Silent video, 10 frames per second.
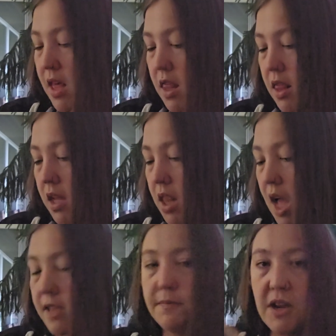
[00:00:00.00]
The
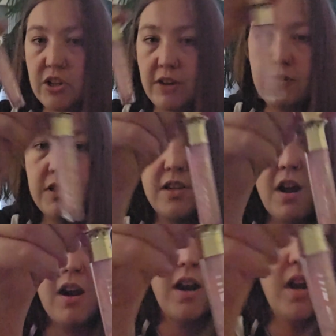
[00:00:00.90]
Gloss by Jeffree
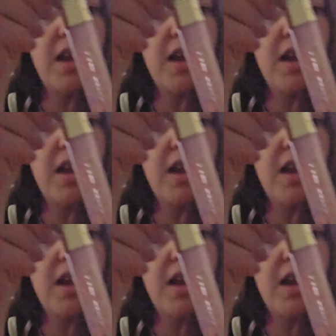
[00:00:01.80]
Star.